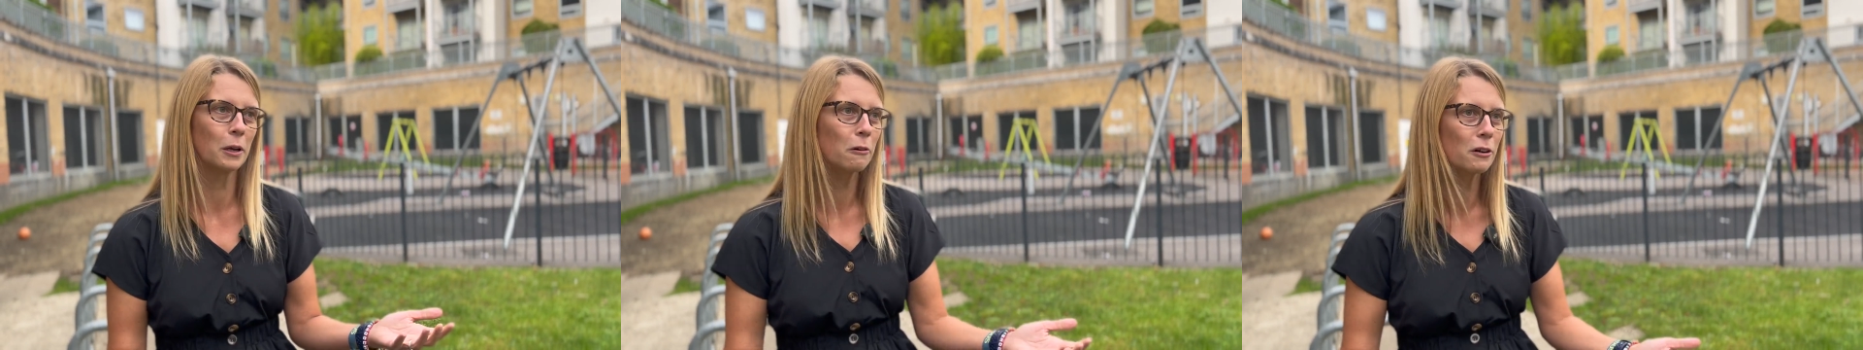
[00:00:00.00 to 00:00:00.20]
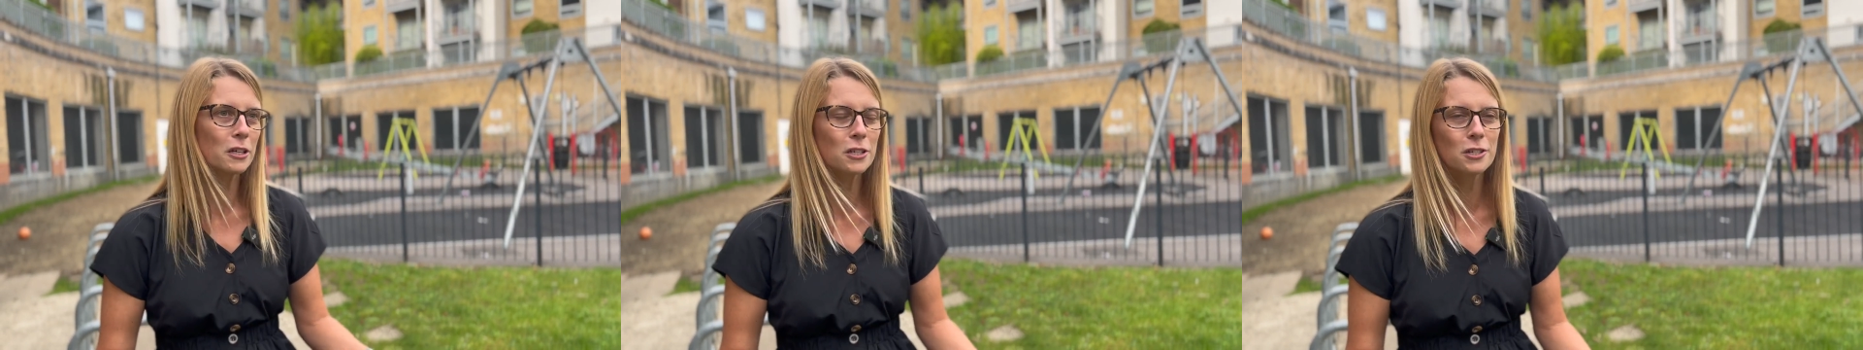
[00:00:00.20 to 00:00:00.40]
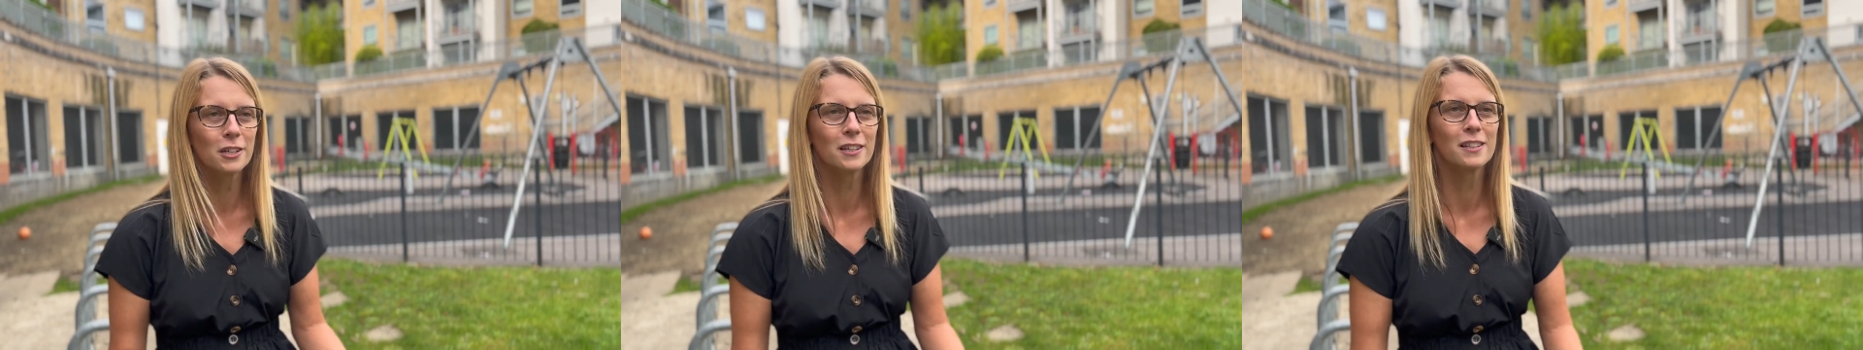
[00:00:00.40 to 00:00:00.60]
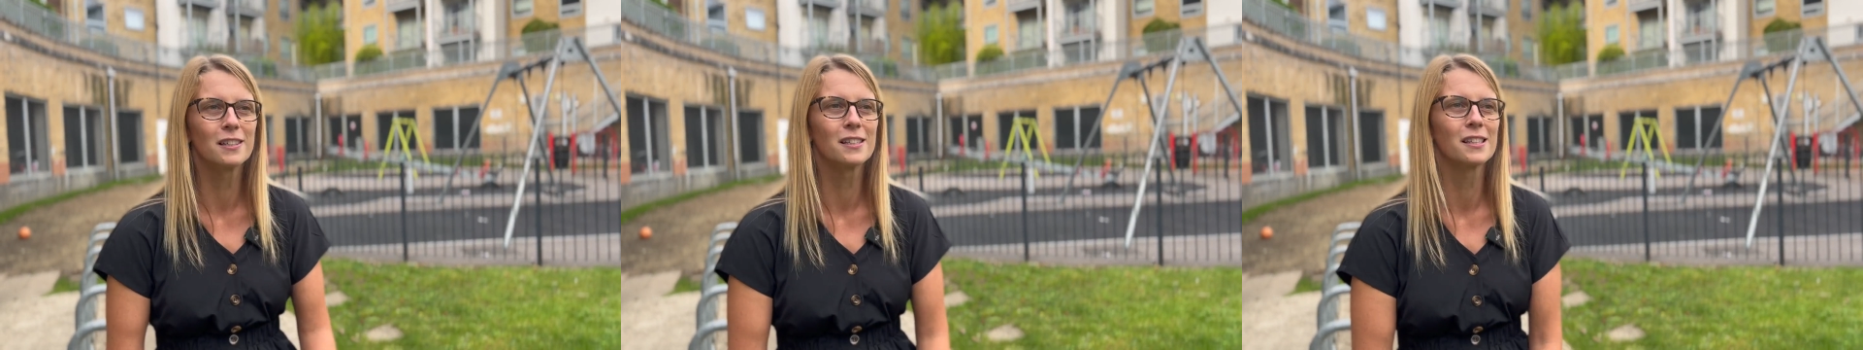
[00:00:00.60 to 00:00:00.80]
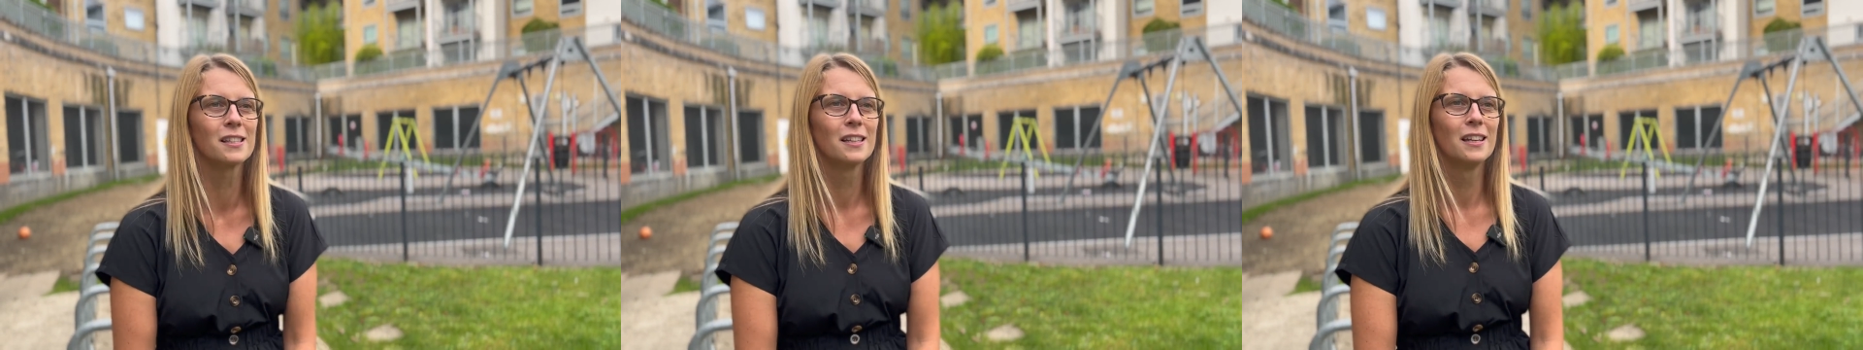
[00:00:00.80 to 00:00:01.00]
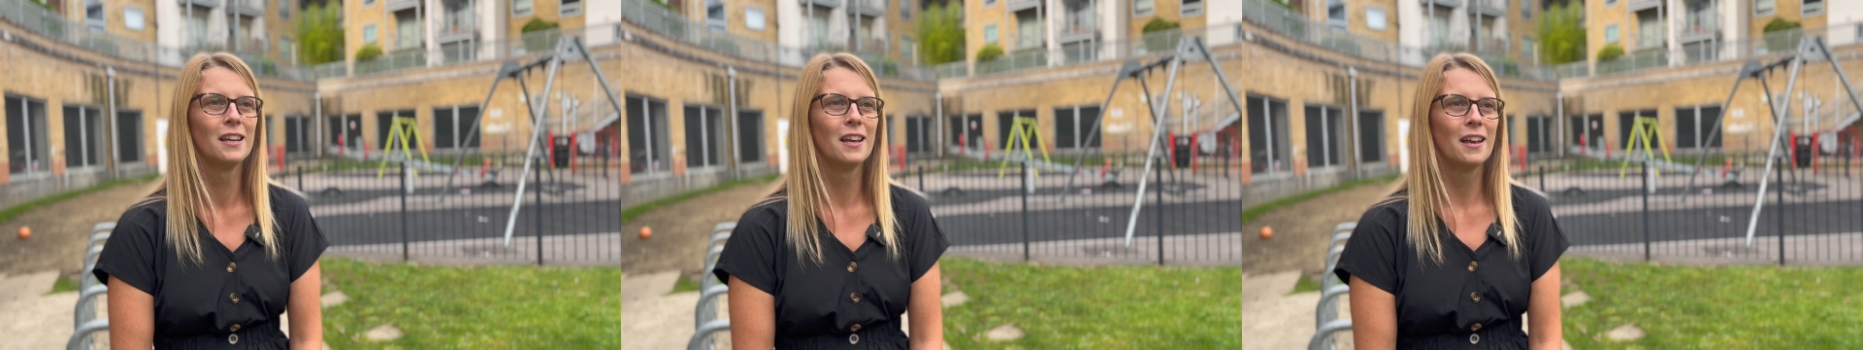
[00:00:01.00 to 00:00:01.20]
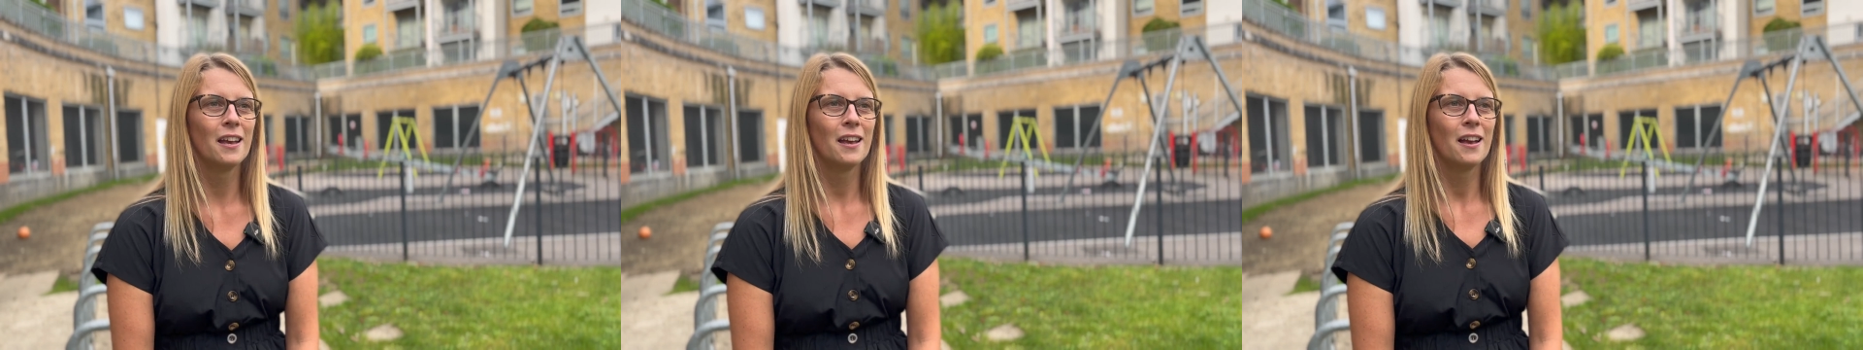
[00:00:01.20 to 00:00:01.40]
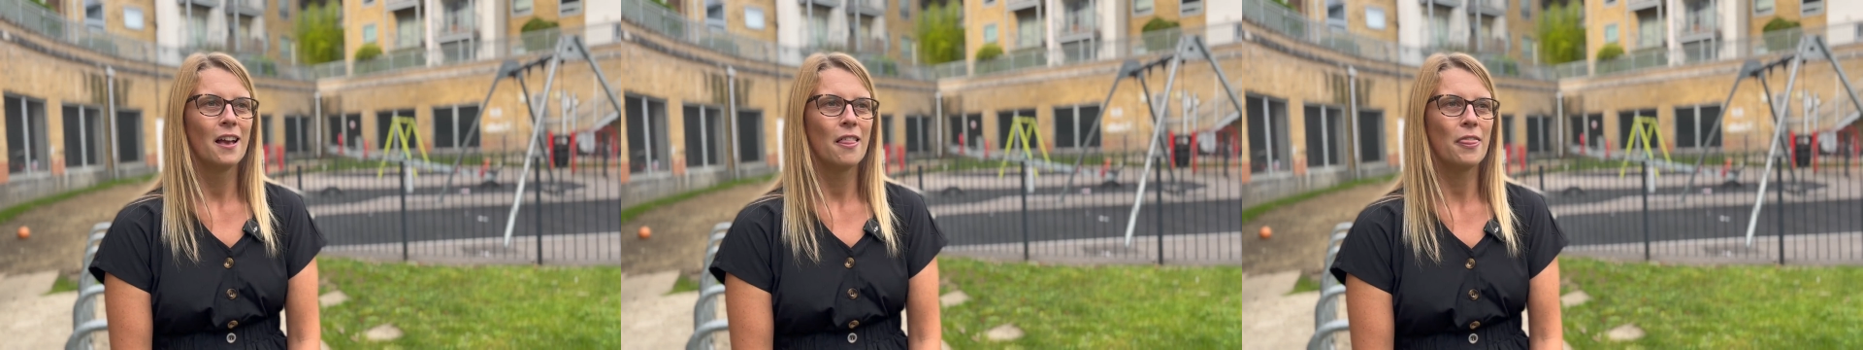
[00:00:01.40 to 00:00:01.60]
Christians,
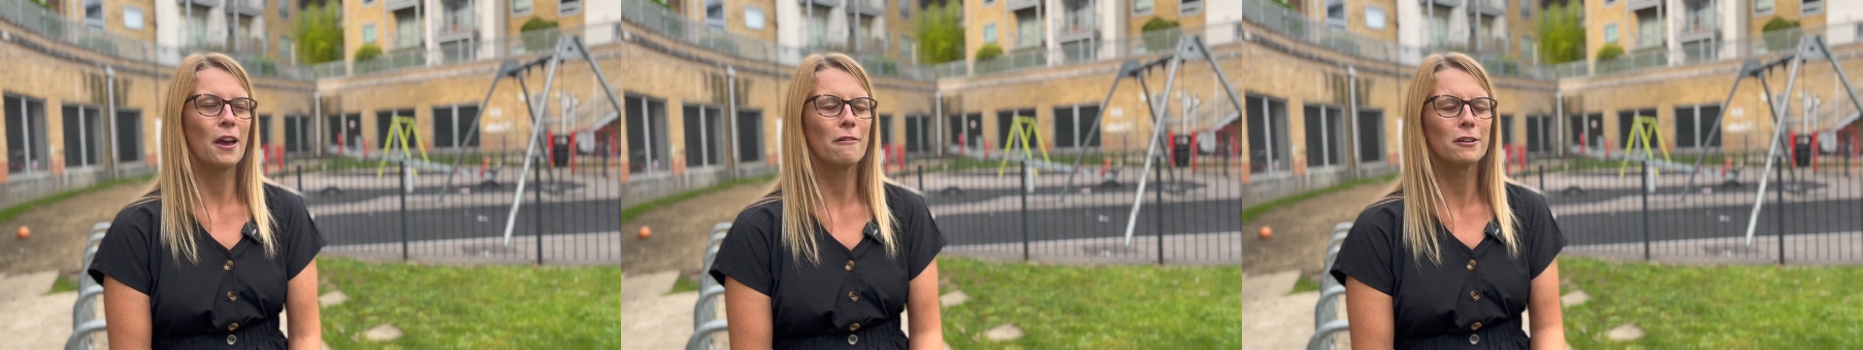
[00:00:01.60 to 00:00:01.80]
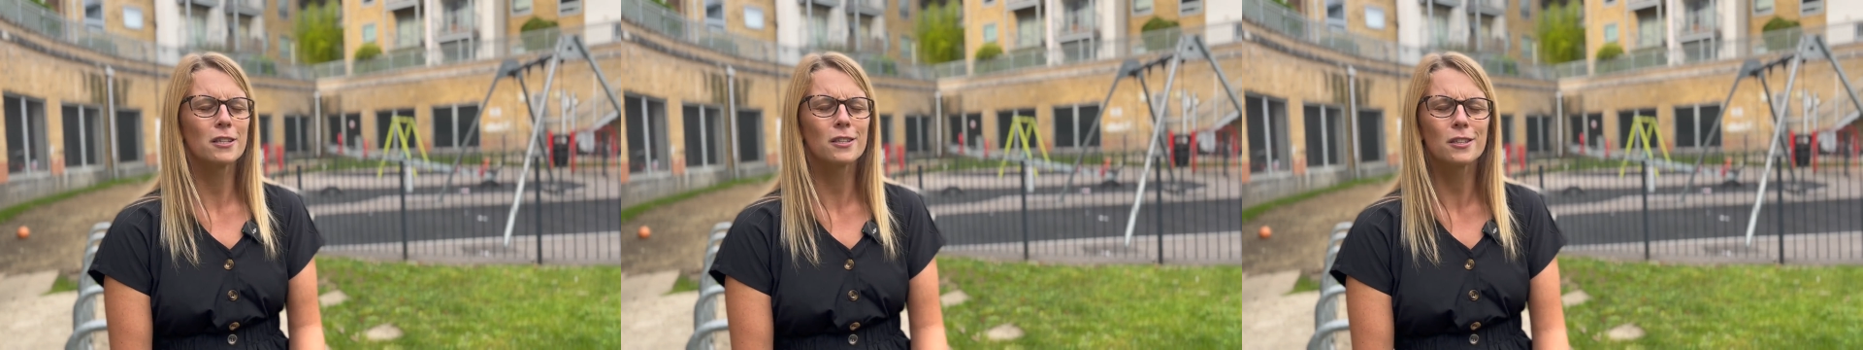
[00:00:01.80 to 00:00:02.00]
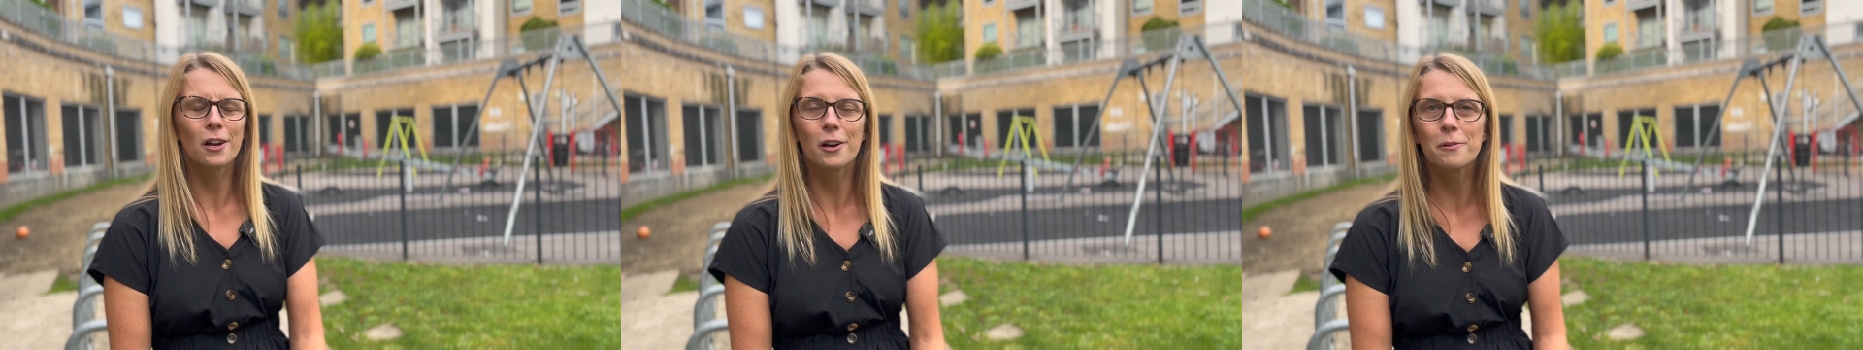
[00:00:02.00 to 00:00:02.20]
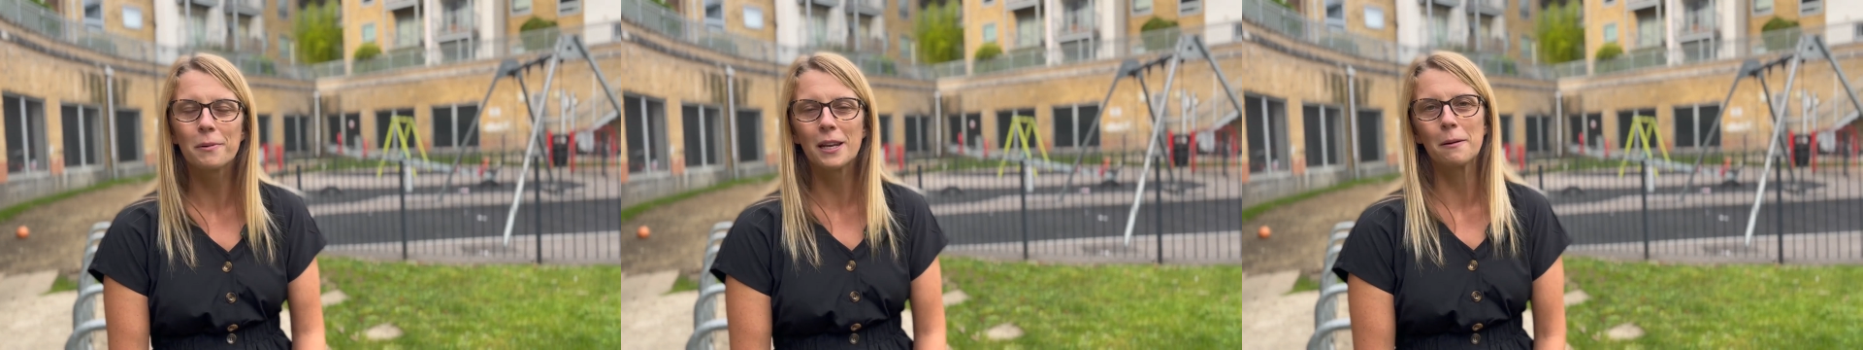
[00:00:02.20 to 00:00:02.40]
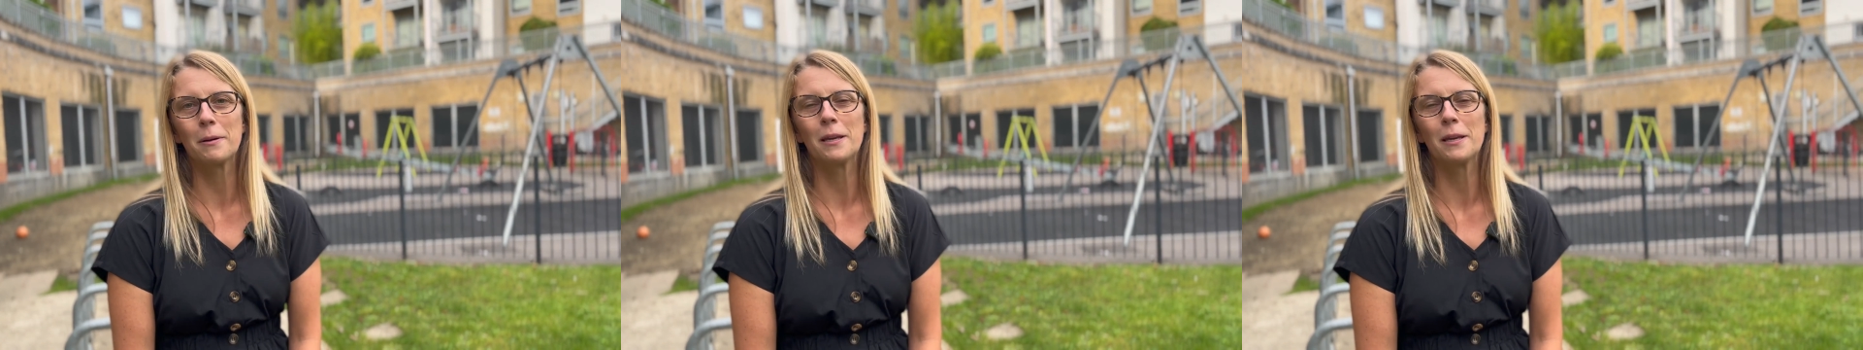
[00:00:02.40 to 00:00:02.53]
there is so many